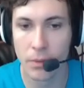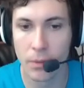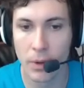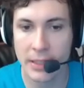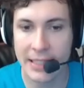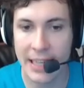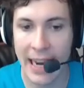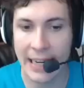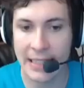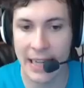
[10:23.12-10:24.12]
One
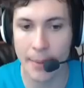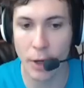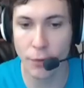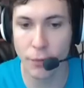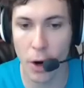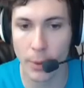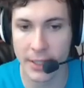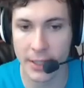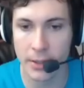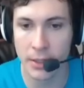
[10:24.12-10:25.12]
day at a time. Go
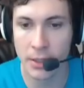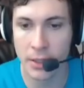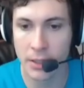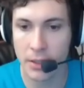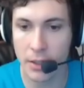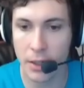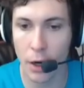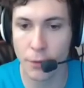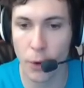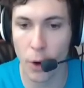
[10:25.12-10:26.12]
forward, dude.
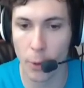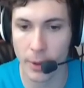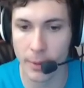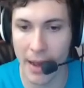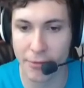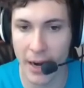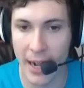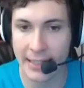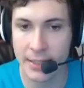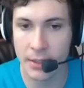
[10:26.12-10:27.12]
Go forward, my
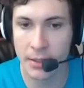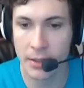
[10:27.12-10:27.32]
friend.